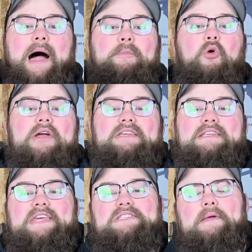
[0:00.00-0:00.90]
I'm going to
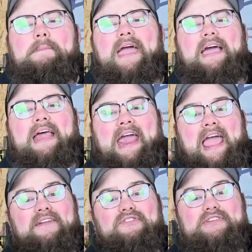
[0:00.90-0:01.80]
need to make an
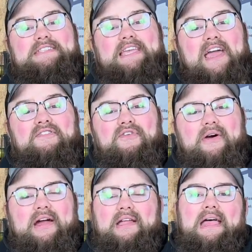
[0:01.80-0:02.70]
anvil stand
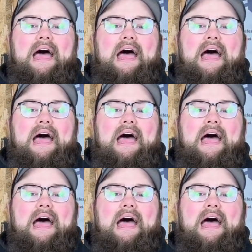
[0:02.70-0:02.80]
for it.